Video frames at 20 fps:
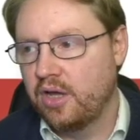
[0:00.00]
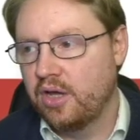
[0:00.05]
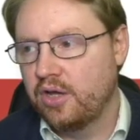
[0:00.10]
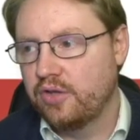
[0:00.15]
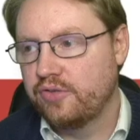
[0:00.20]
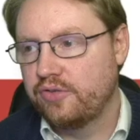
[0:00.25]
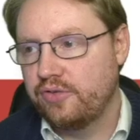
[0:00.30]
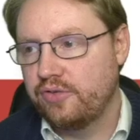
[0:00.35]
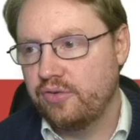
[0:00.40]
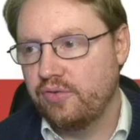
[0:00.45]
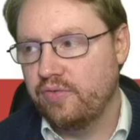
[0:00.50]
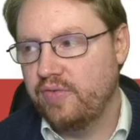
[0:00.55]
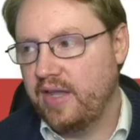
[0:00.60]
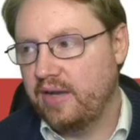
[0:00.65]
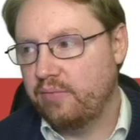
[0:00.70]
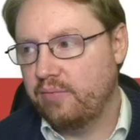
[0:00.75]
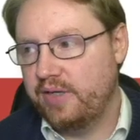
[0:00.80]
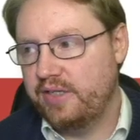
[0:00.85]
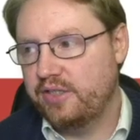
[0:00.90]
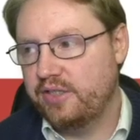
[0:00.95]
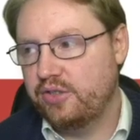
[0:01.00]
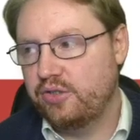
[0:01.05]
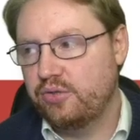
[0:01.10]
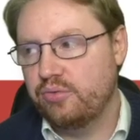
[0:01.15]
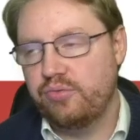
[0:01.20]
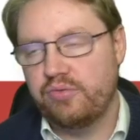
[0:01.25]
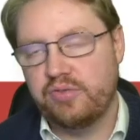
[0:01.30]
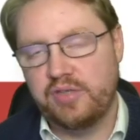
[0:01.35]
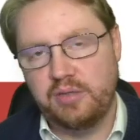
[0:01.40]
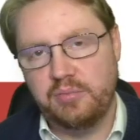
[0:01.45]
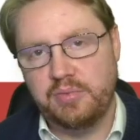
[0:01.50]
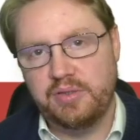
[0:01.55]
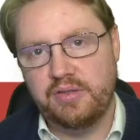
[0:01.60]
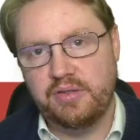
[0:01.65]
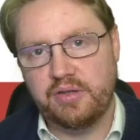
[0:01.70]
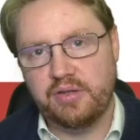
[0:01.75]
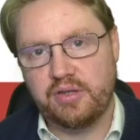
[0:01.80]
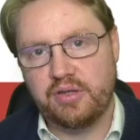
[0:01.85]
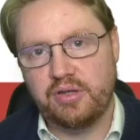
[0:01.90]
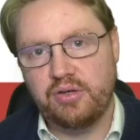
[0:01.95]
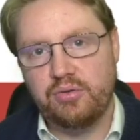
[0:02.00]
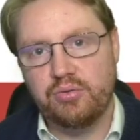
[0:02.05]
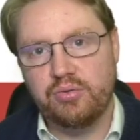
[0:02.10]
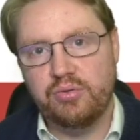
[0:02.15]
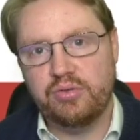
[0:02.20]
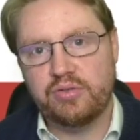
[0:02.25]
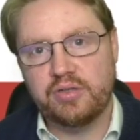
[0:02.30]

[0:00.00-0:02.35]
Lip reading: so that when you use them in the code,